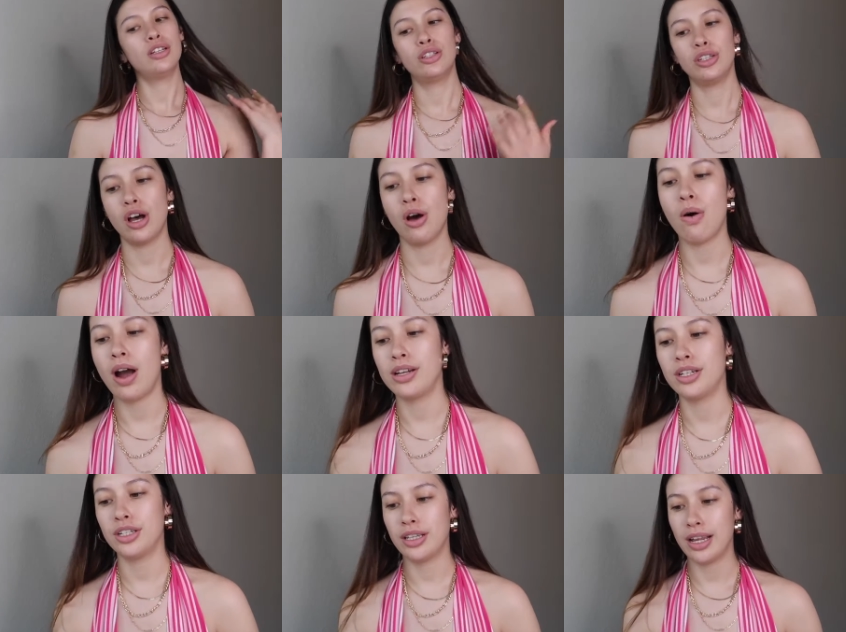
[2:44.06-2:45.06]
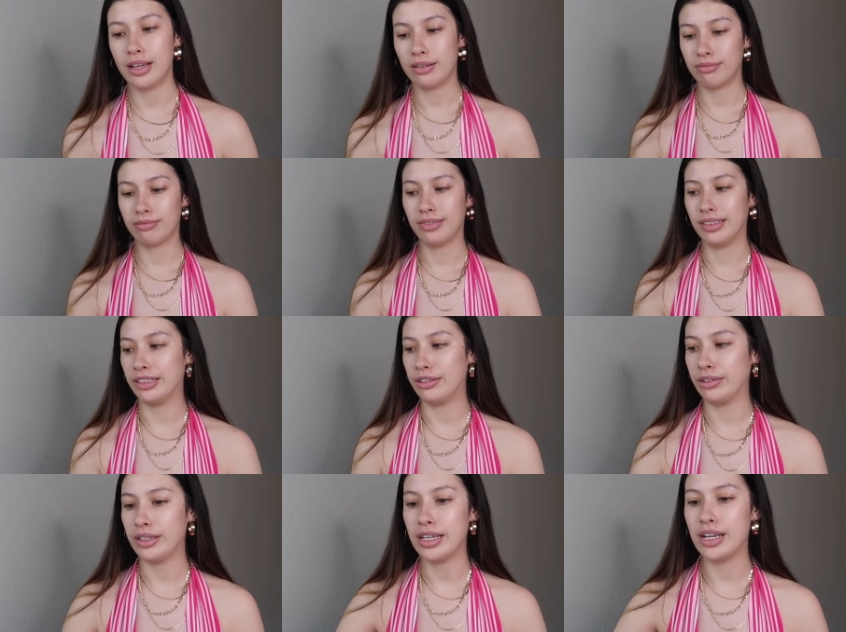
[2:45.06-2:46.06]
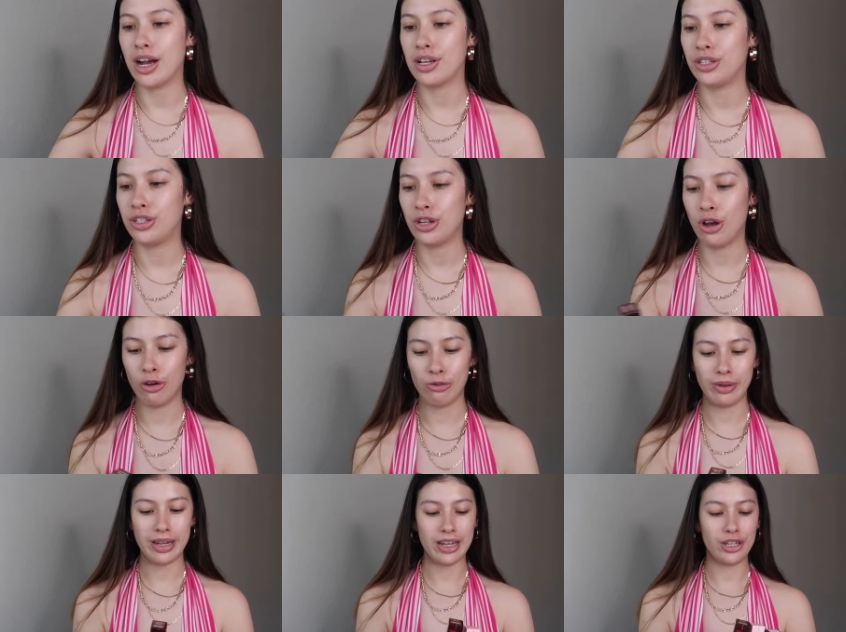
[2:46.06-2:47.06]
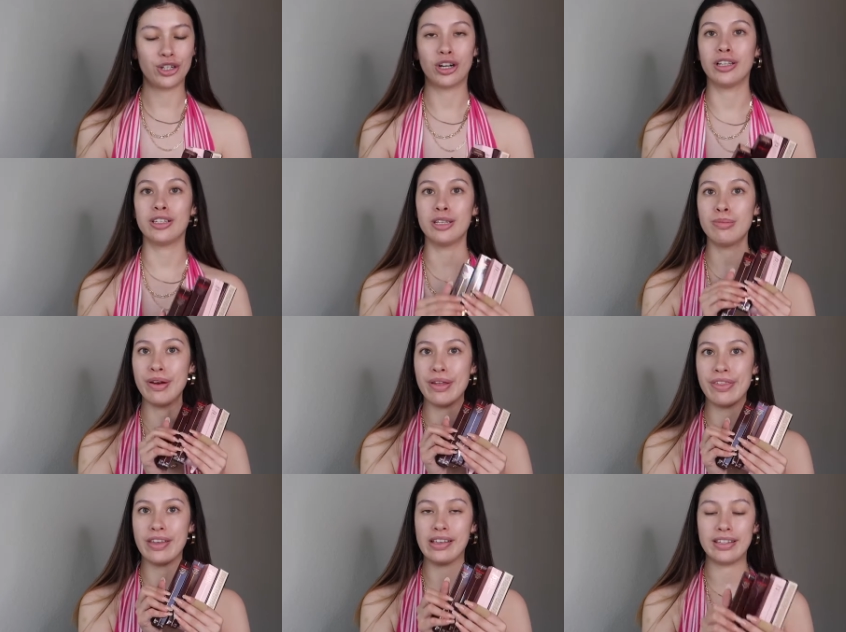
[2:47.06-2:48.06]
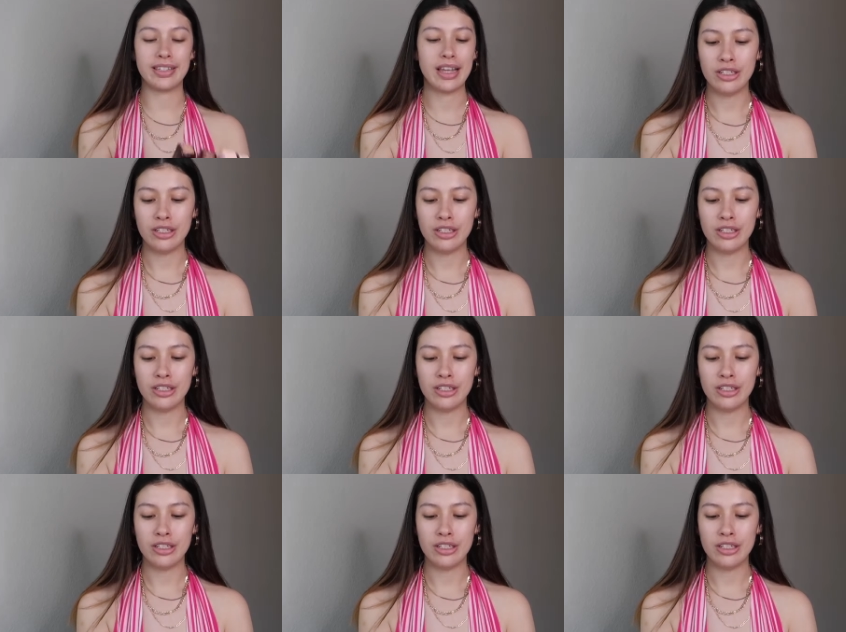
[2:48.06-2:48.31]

So I just like literally got so many Charlotte Tilbury things.